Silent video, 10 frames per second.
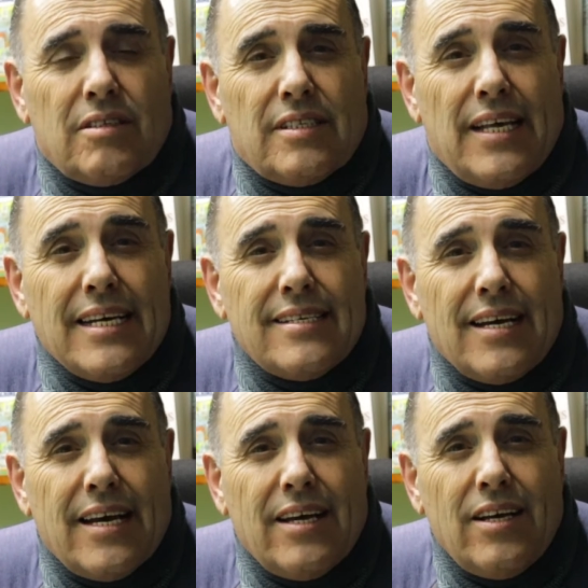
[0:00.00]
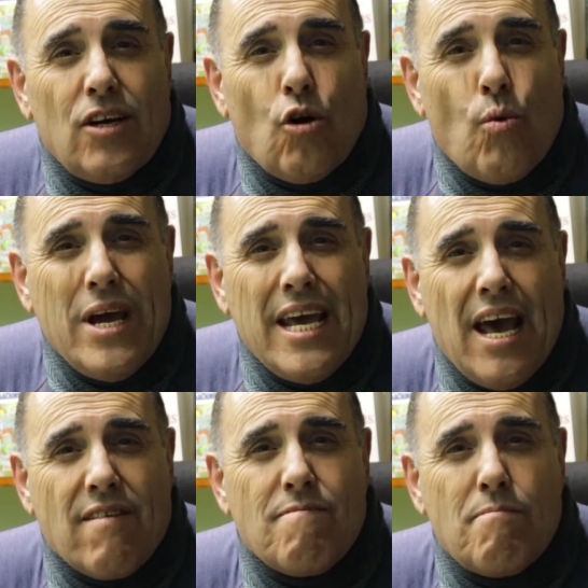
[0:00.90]
They say, we
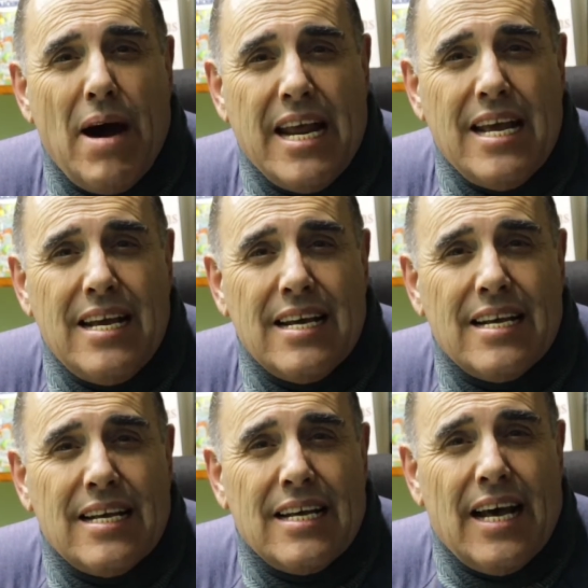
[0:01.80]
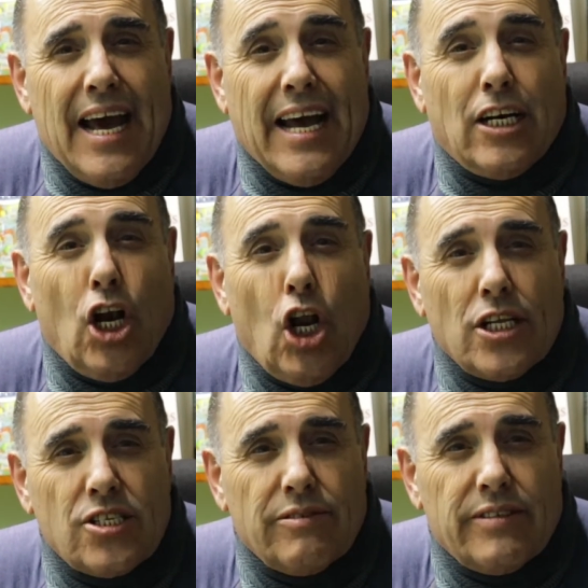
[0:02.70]
have money and
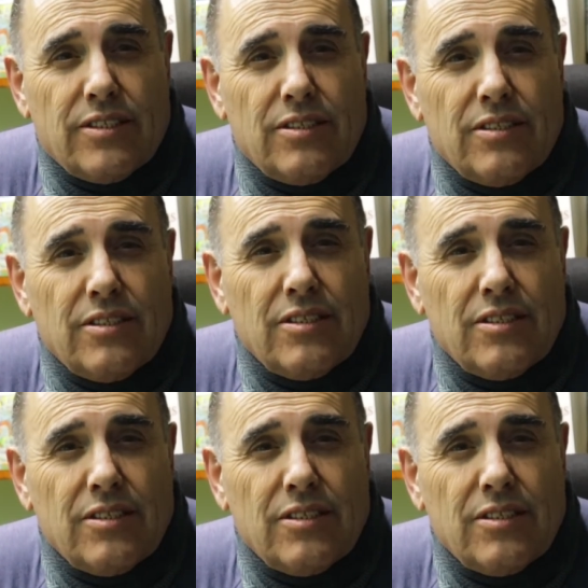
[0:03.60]
lots of it.